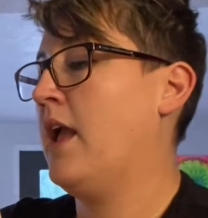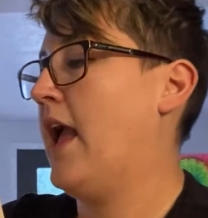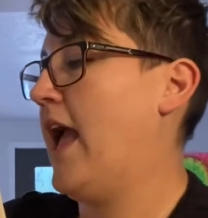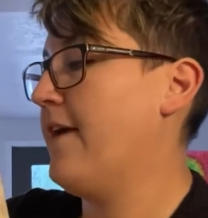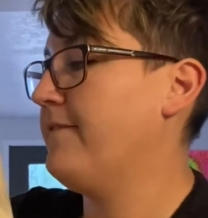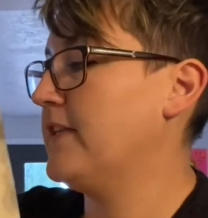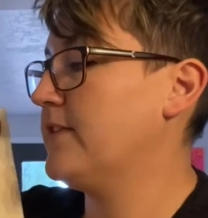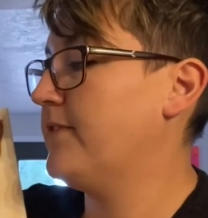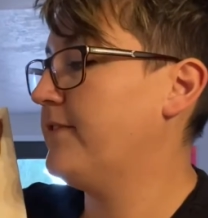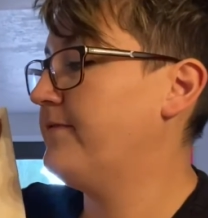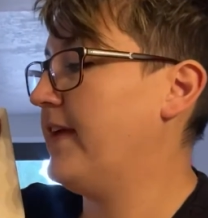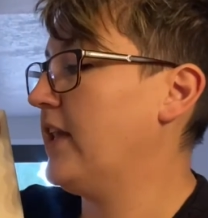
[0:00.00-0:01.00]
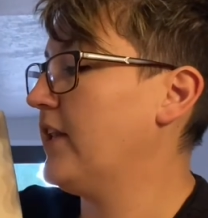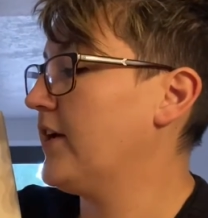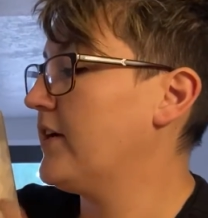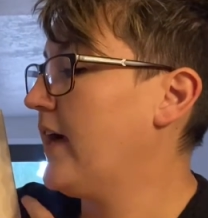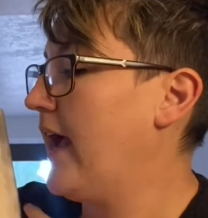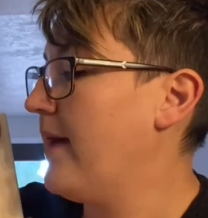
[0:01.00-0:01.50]
F is for fiddler
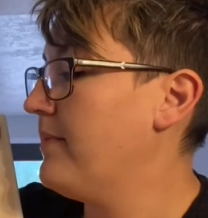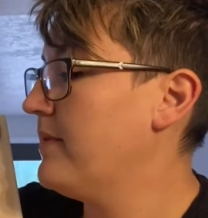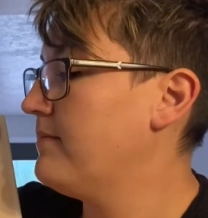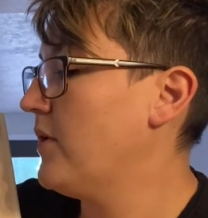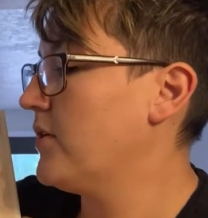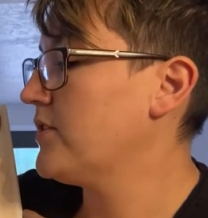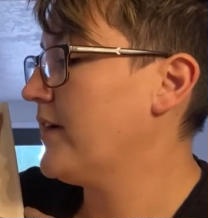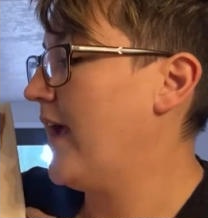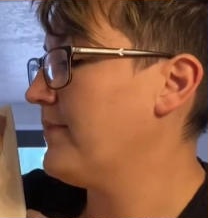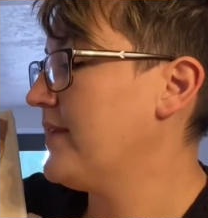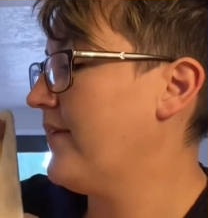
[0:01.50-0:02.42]
crab. Most crabs have